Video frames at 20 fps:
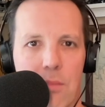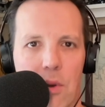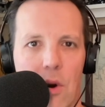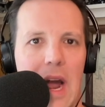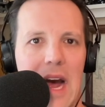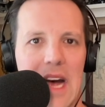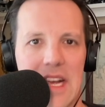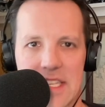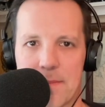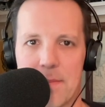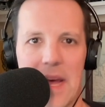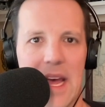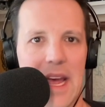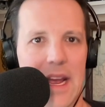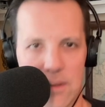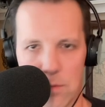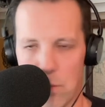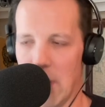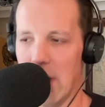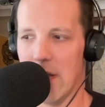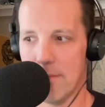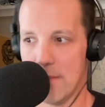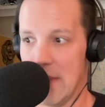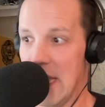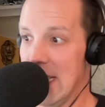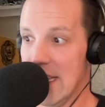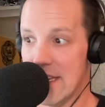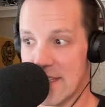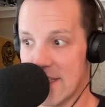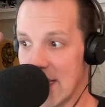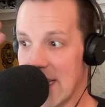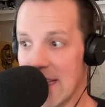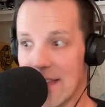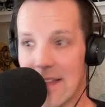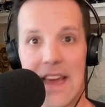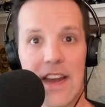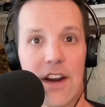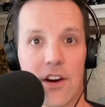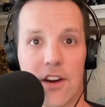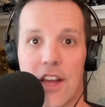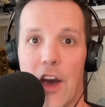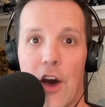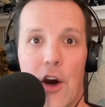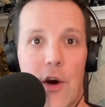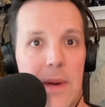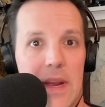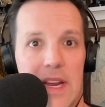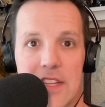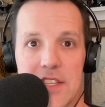prospect, well, see you later, Kobe.